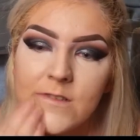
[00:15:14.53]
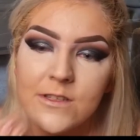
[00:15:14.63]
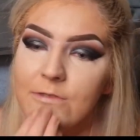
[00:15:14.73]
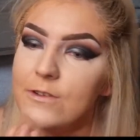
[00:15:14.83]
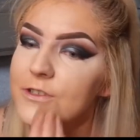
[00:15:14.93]

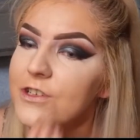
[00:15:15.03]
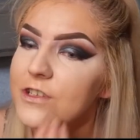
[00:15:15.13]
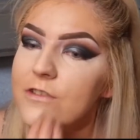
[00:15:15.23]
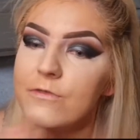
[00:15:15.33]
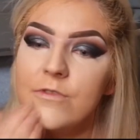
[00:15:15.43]
So
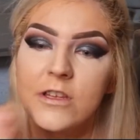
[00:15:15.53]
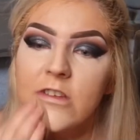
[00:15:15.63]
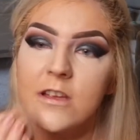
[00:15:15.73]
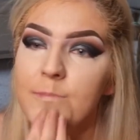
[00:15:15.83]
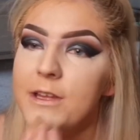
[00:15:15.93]
just
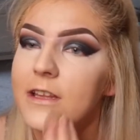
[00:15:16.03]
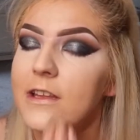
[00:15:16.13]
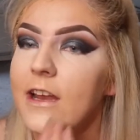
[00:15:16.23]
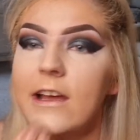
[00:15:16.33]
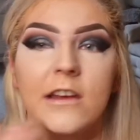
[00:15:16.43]
really
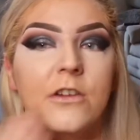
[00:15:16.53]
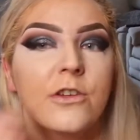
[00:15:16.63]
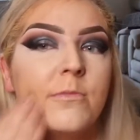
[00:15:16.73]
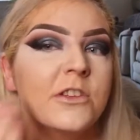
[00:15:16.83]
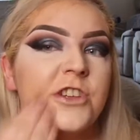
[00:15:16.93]
blending that in
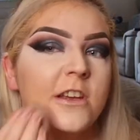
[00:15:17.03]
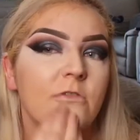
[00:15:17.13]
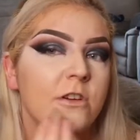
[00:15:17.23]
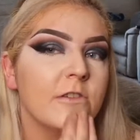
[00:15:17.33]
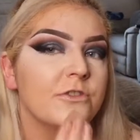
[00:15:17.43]
around my
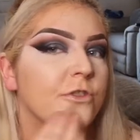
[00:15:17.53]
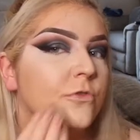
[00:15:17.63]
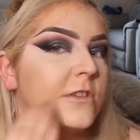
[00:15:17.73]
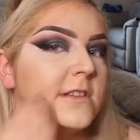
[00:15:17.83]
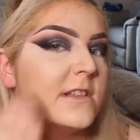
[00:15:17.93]
chin or else you're
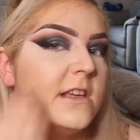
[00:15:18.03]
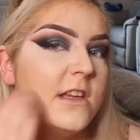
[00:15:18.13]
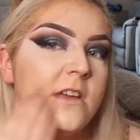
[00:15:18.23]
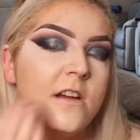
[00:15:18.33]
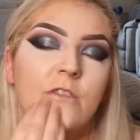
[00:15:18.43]
going to
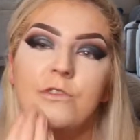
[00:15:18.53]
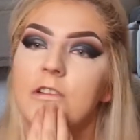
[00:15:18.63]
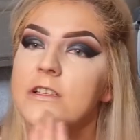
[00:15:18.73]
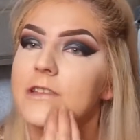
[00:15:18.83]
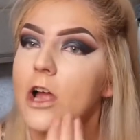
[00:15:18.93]
see a
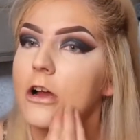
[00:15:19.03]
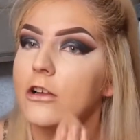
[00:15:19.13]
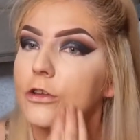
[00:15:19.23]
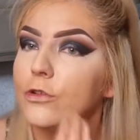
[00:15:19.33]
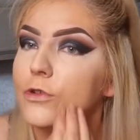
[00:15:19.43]
really
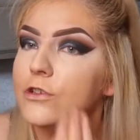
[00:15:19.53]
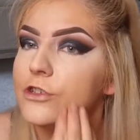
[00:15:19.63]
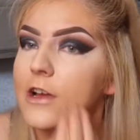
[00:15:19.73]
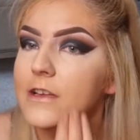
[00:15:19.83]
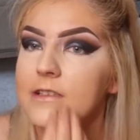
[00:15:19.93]
stark
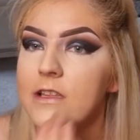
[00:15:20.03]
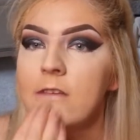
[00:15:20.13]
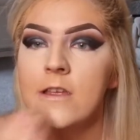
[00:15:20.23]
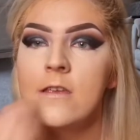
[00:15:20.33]
contrast.